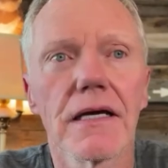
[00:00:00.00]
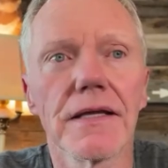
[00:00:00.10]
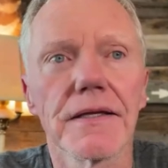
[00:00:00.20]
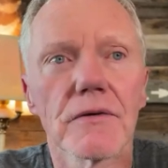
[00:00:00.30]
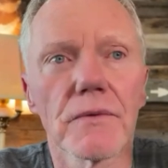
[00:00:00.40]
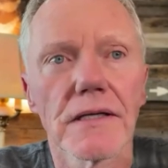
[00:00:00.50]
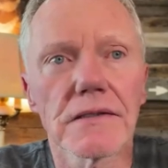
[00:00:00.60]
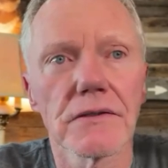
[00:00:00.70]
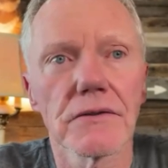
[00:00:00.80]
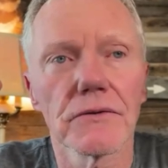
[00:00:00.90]
and then it went
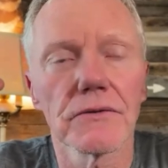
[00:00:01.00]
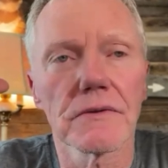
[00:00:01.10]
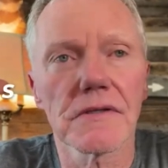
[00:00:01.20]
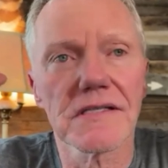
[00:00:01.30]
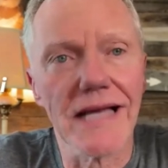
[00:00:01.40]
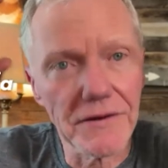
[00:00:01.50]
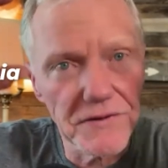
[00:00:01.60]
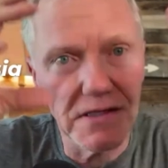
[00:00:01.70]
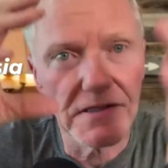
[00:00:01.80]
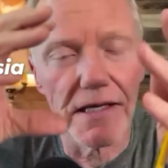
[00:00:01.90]
to
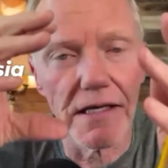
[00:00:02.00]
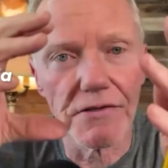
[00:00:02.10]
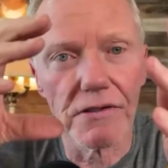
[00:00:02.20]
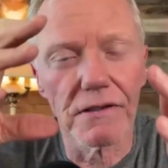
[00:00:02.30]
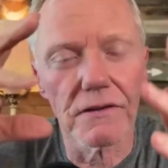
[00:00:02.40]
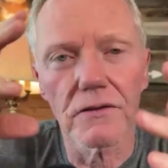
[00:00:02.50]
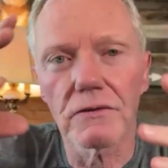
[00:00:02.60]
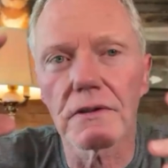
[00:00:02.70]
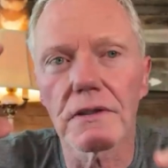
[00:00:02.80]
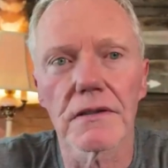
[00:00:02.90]
Southeast Asia, you
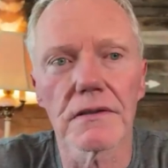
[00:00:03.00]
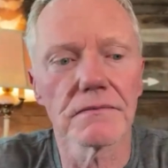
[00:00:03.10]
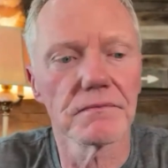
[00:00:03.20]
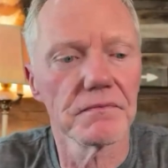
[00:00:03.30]
know, uh,